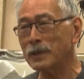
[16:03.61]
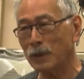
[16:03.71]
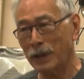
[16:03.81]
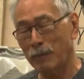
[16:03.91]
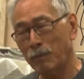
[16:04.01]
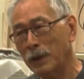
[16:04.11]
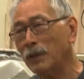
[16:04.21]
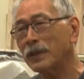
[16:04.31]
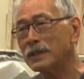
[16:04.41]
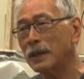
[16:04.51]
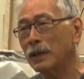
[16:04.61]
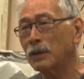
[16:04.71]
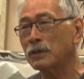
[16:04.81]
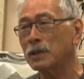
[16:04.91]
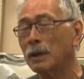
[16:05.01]
And so they built this then
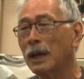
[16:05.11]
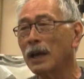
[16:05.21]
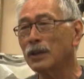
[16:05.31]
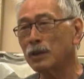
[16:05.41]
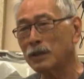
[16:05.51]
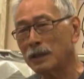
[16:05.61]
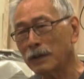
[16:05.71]
to